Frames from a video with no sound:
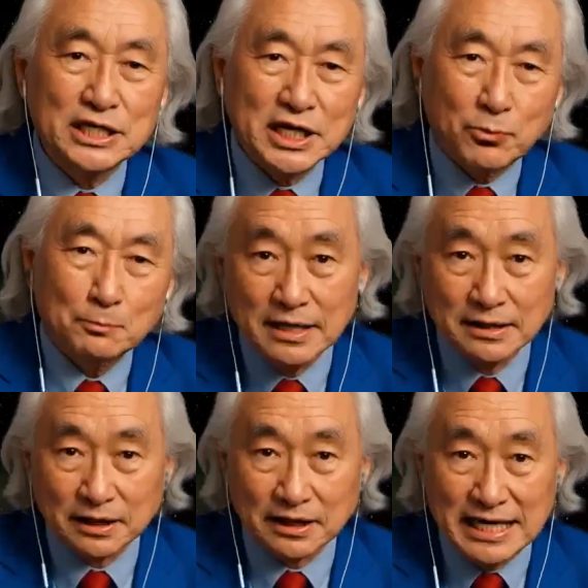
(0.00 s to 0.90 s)
around the
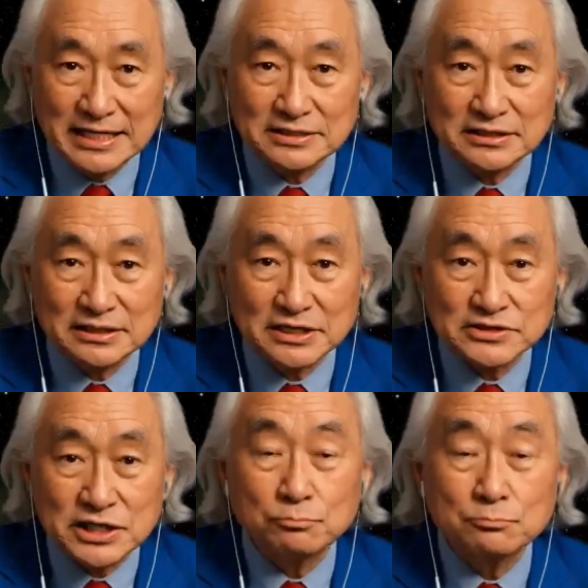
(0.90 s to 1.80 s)
core. But
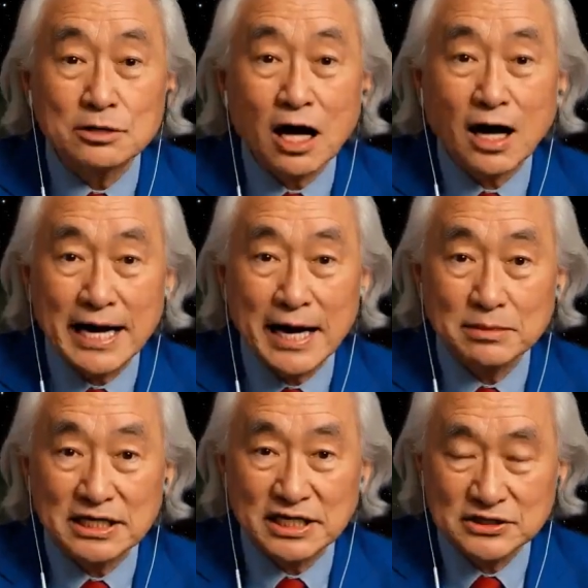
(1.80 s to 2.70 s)
also like our
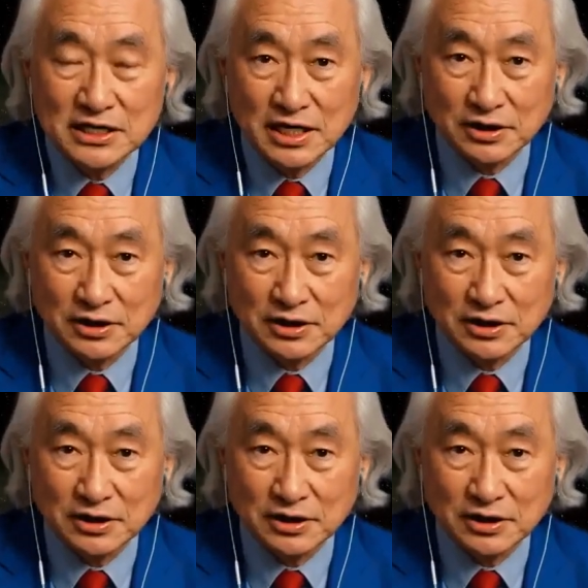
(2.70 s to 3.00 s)
solar system,